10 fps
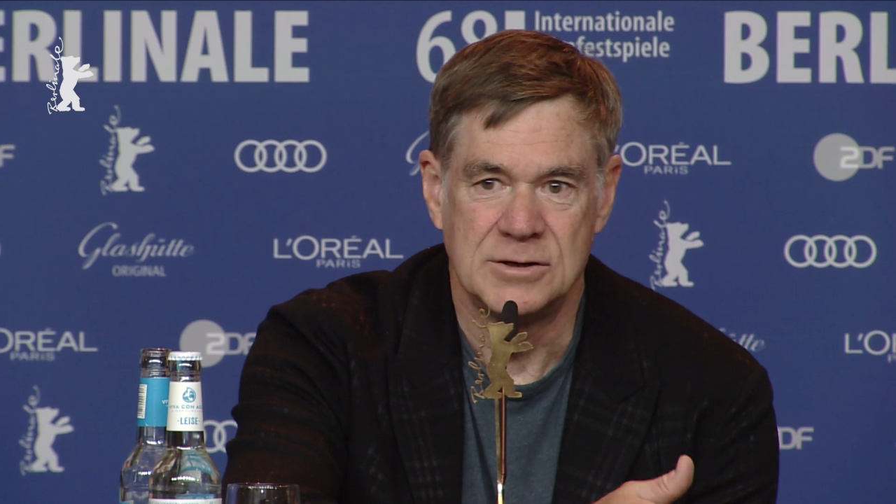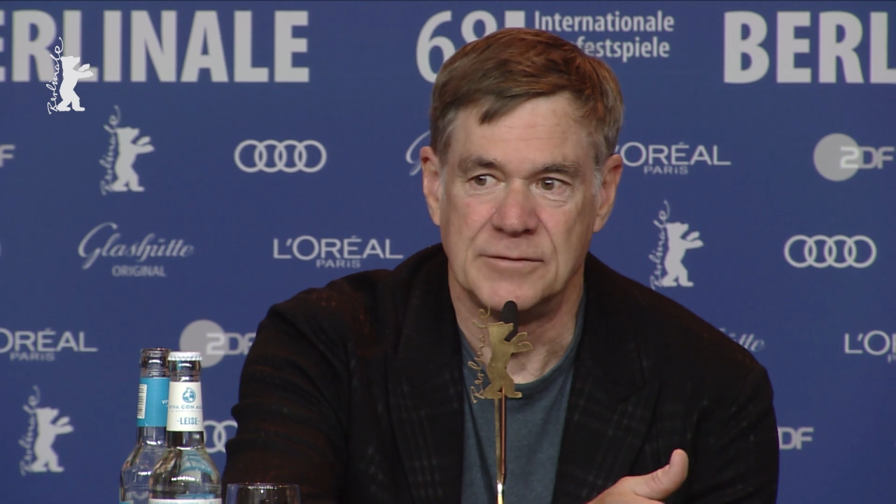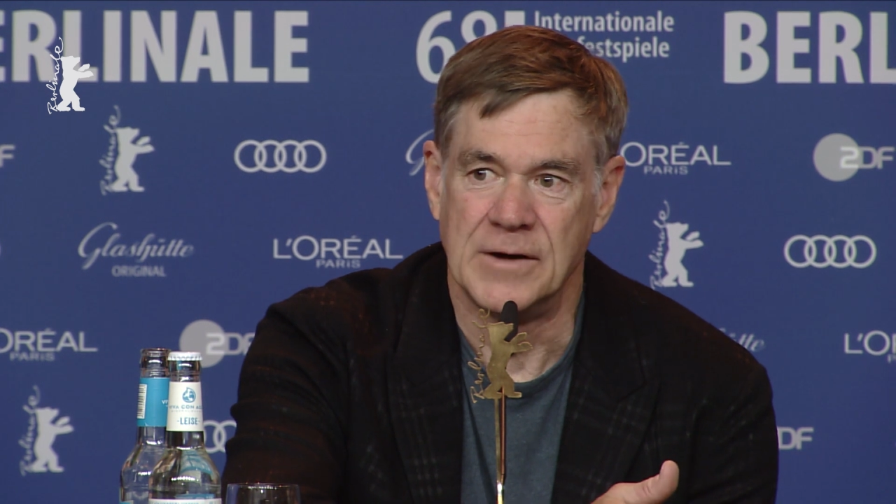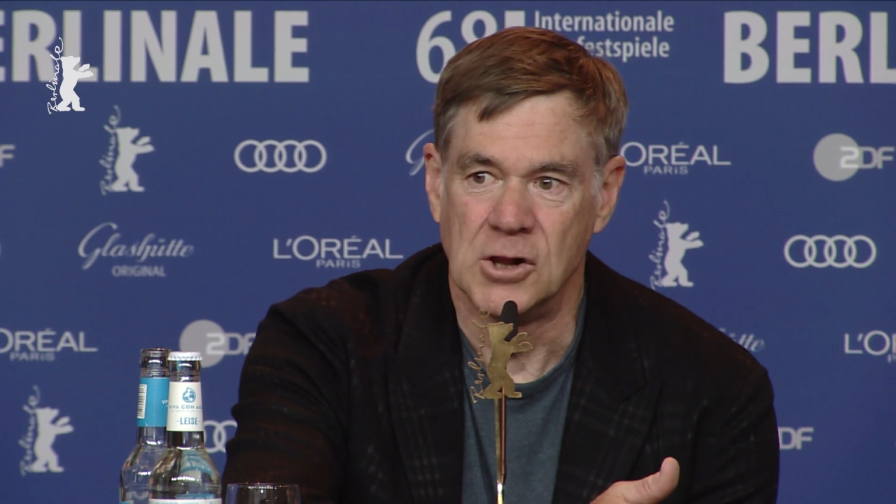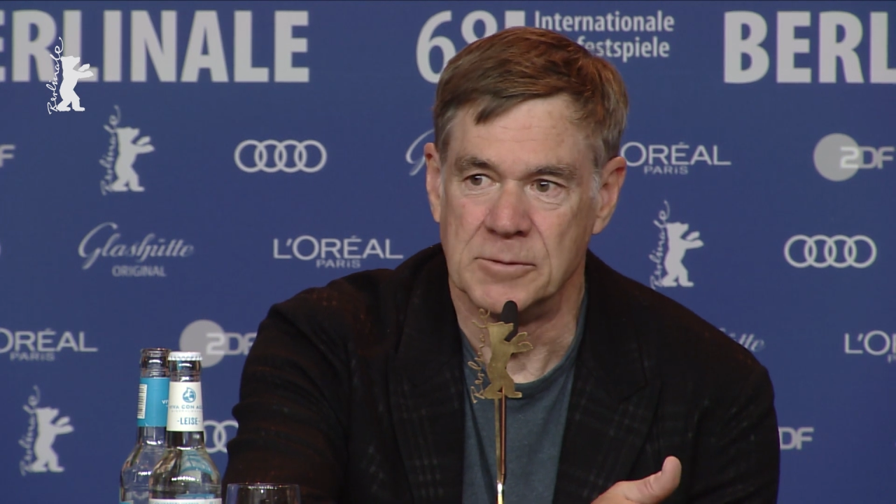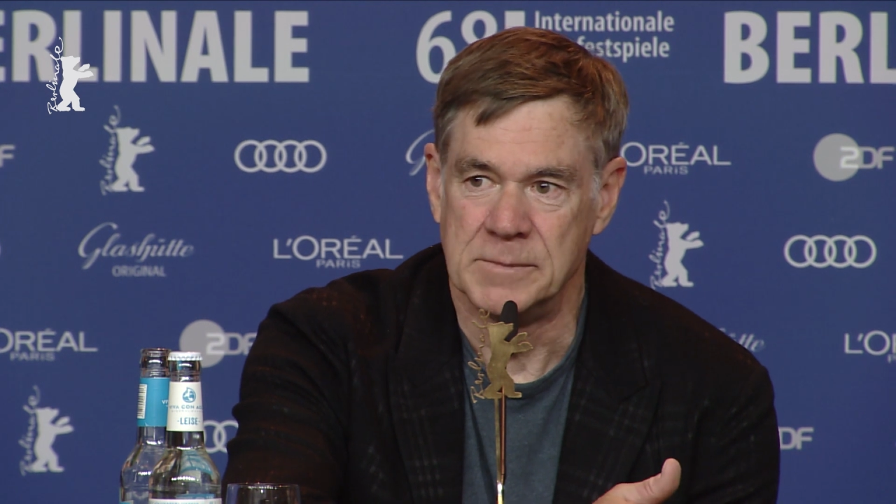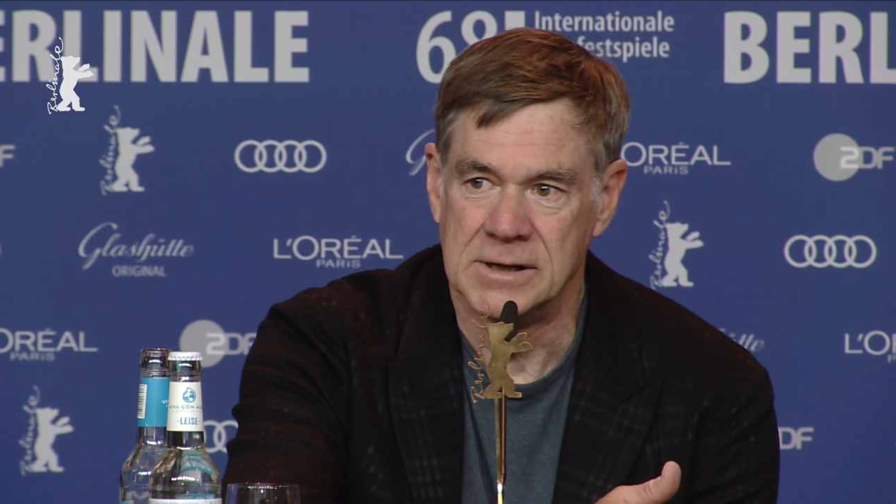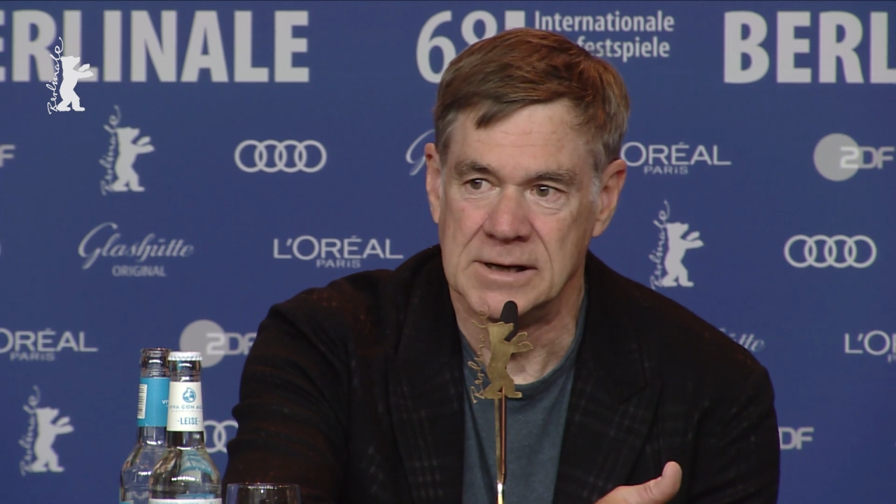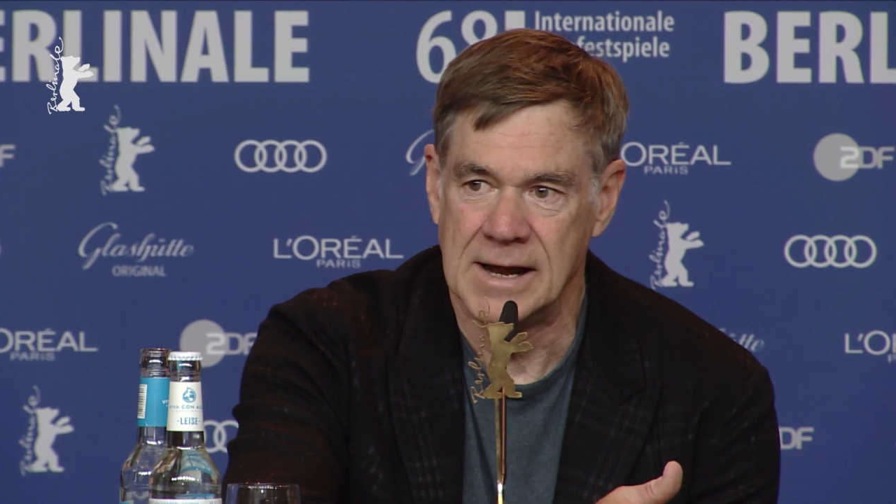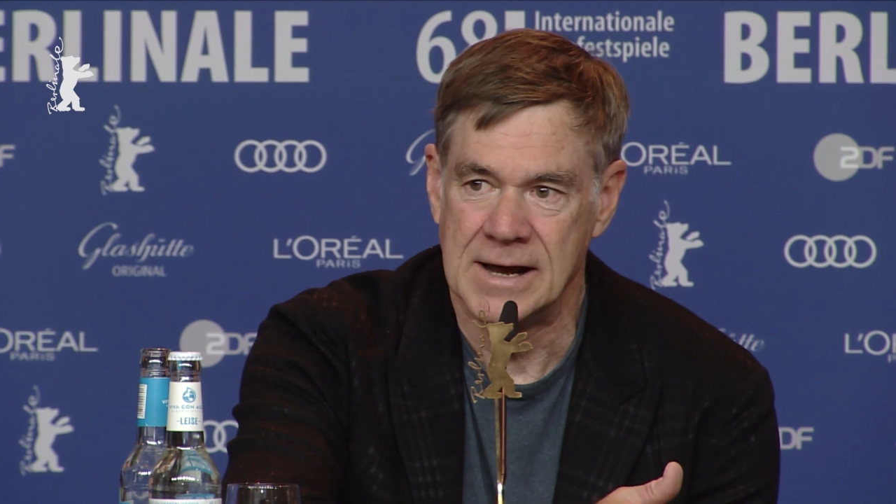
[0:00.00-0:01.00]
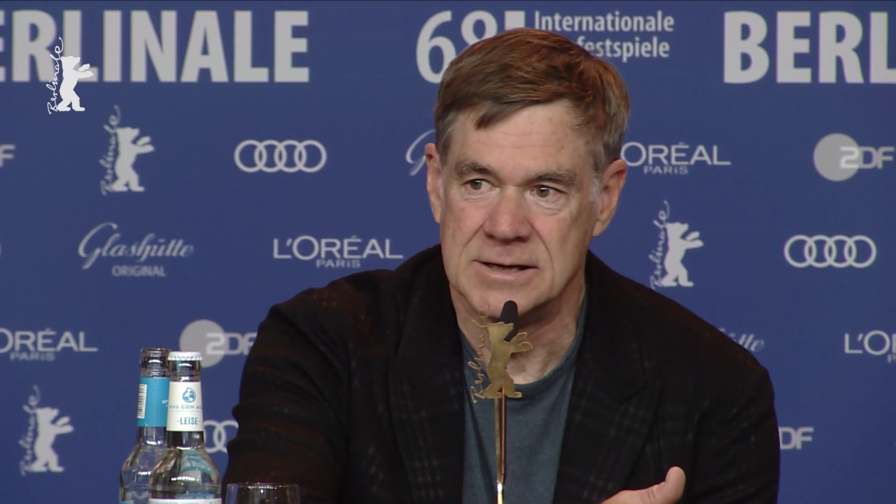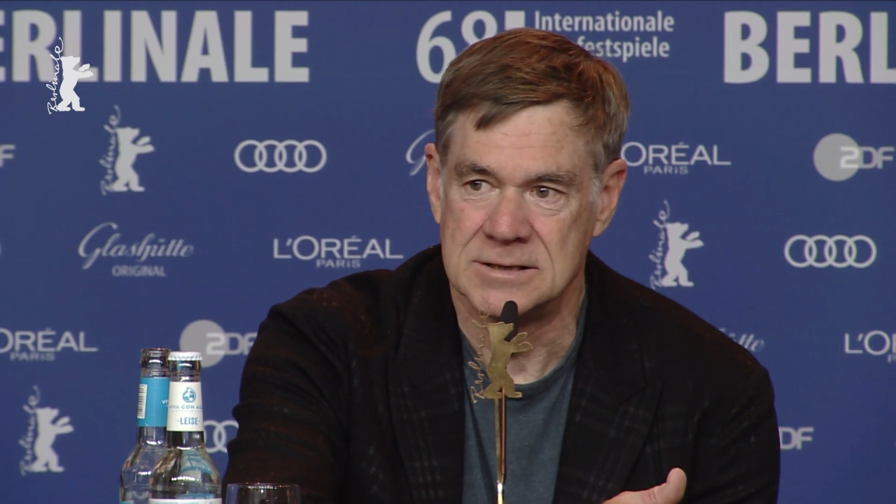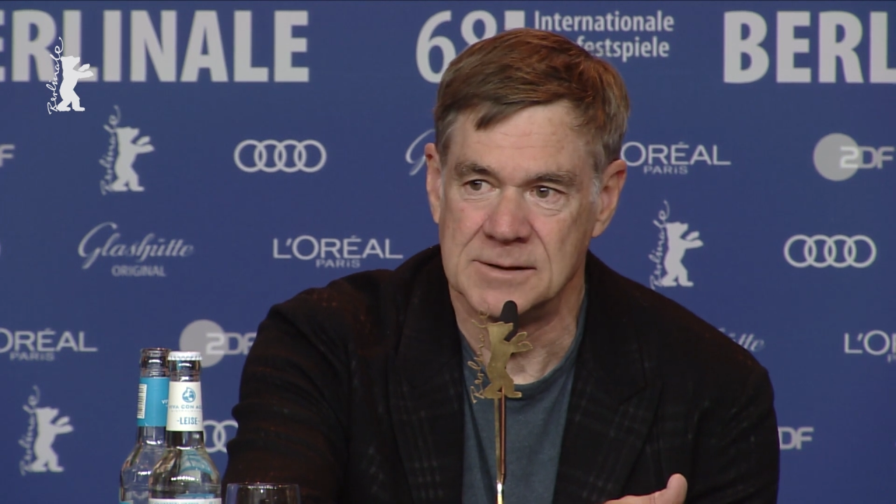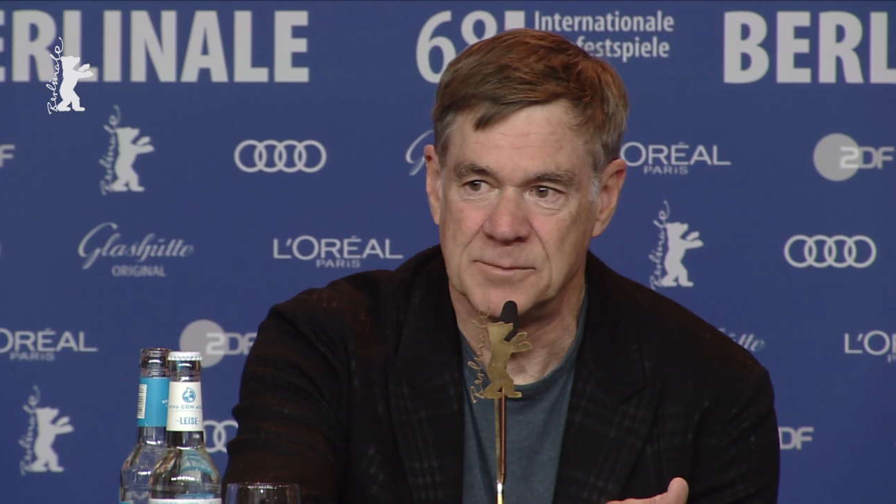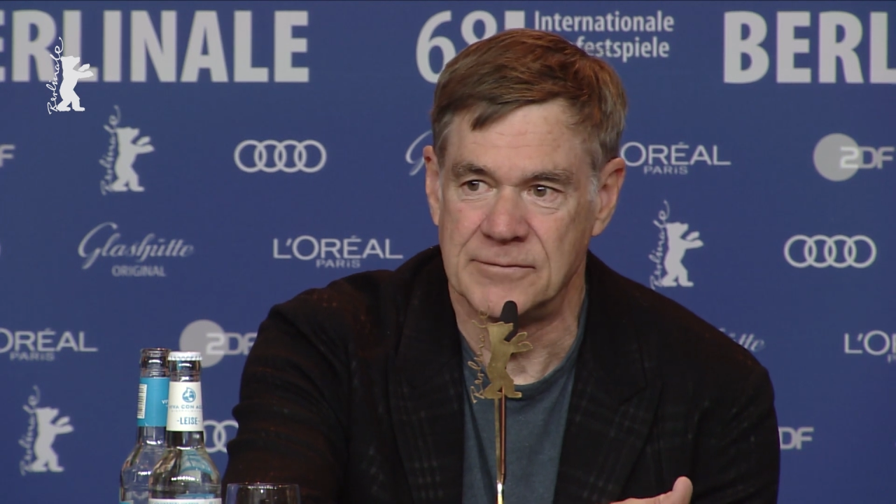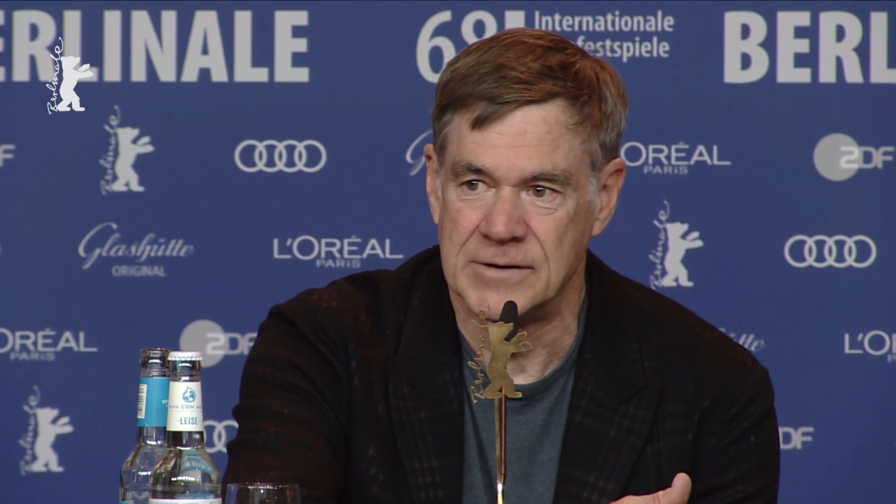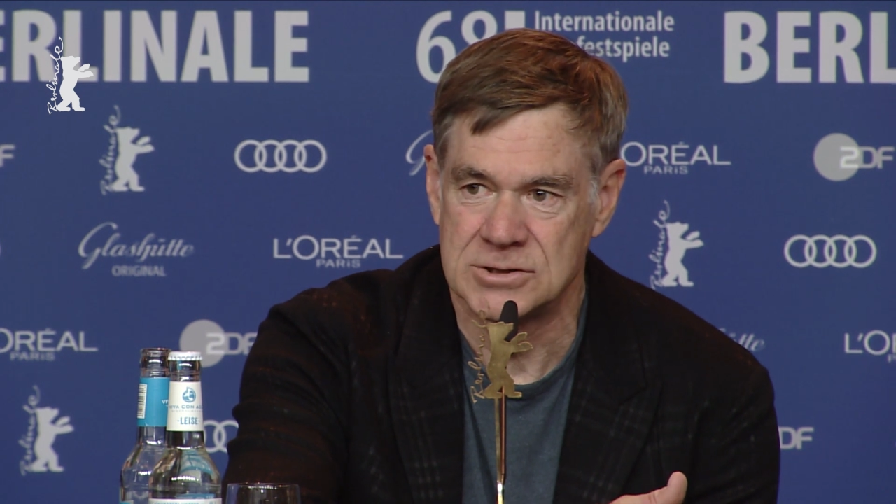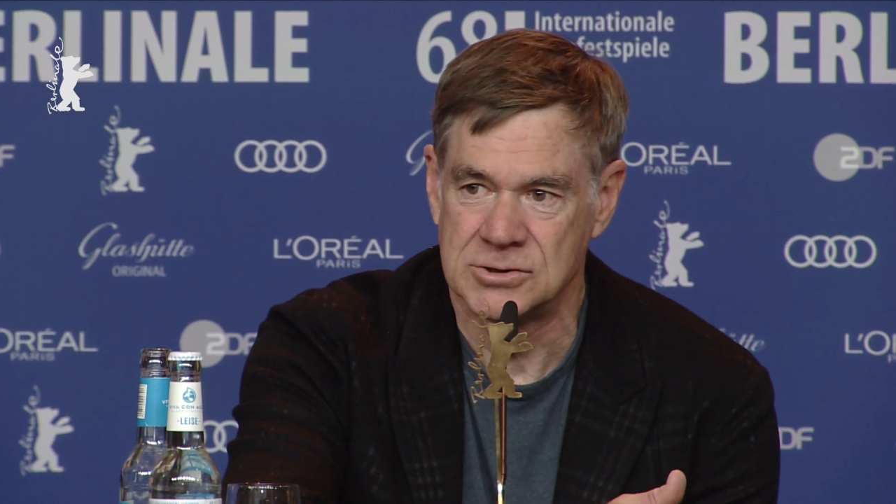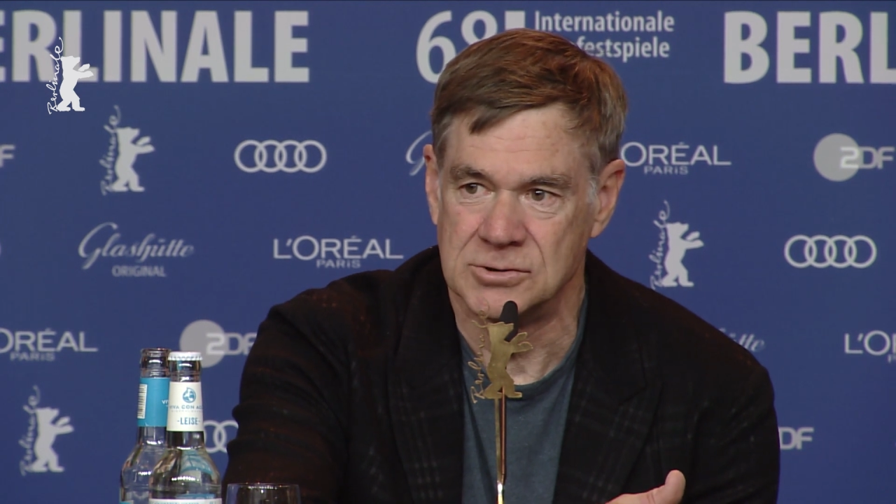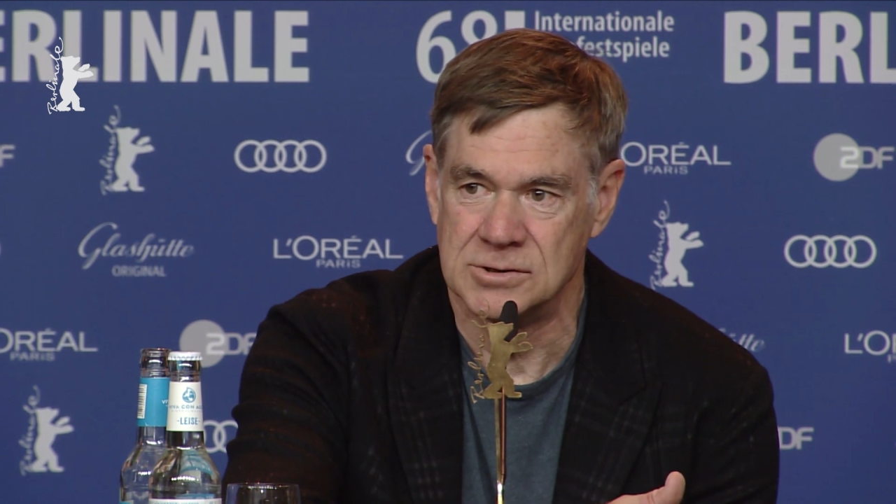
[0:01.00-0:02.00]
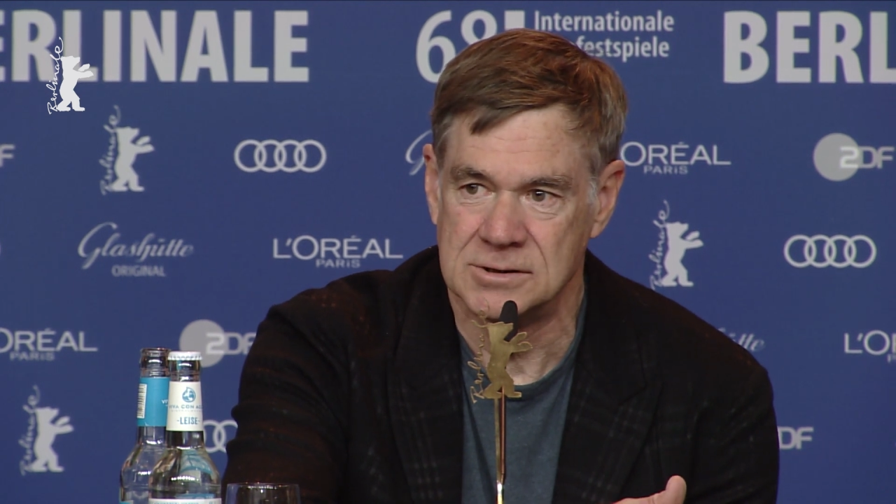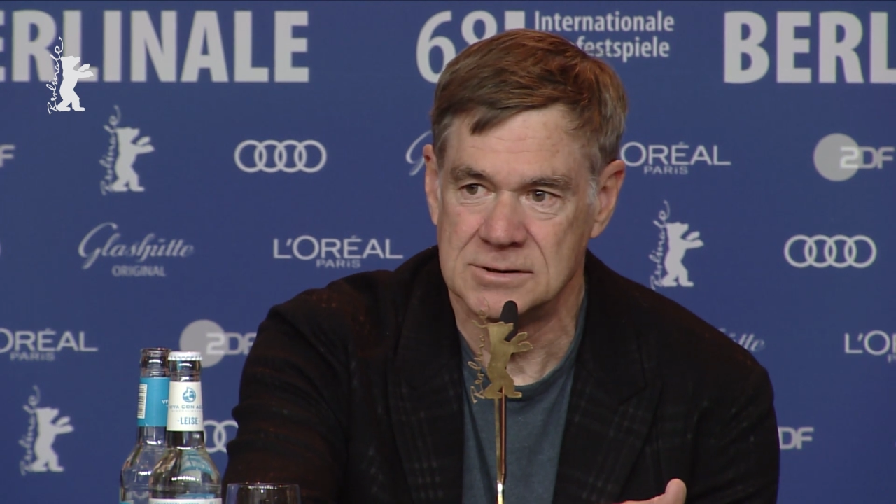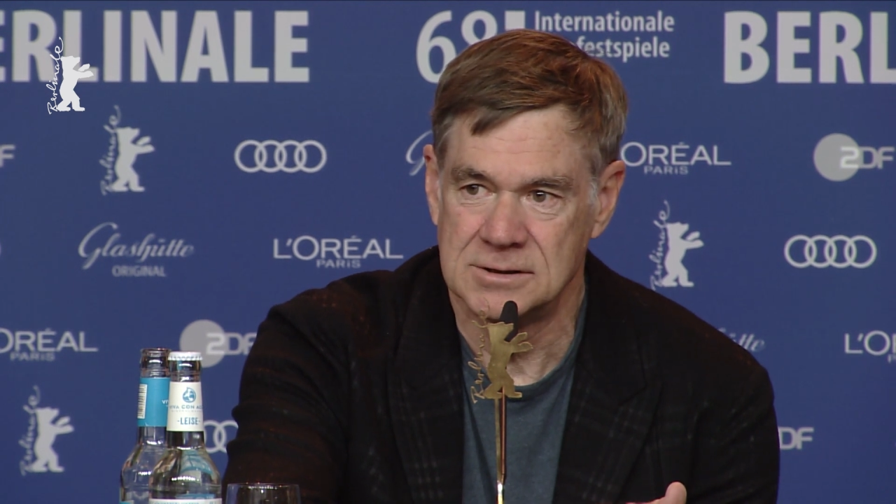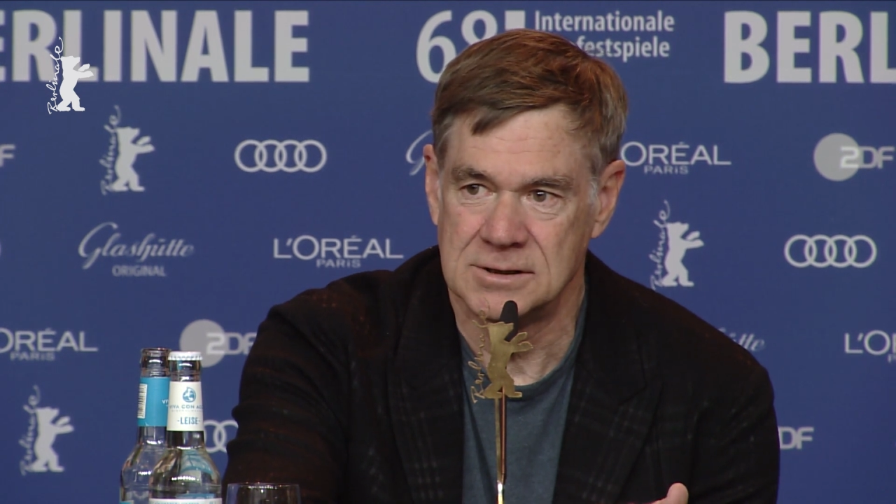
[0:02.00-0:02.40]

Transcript: development as a professional